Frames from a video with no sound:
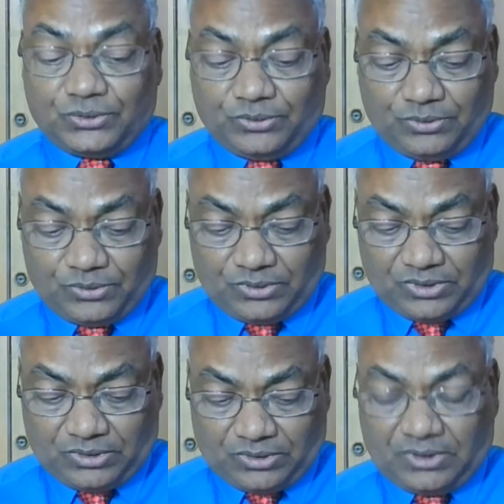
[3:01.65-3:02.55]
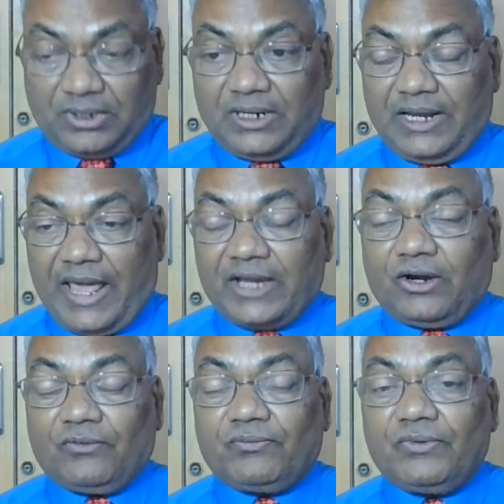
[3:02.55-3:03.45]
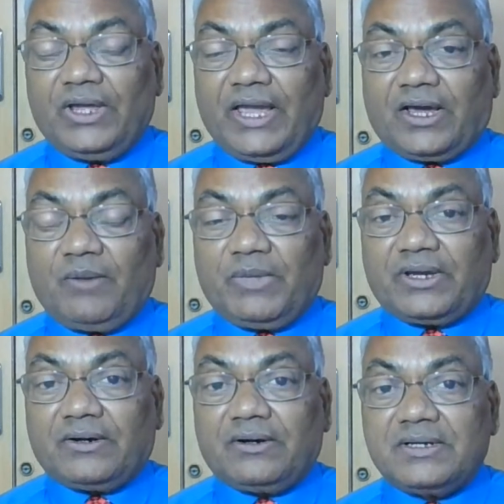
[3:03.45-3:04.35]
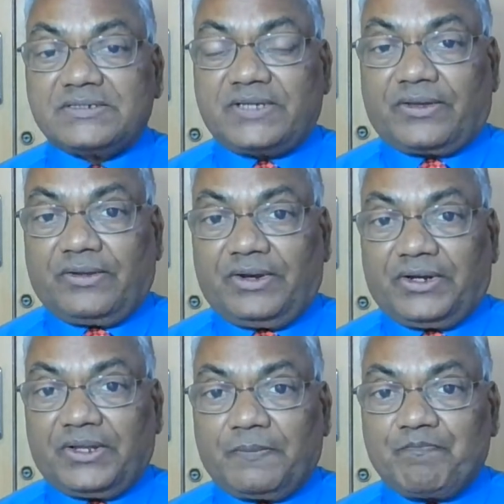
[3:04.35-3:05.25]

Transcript: to lack of economic security.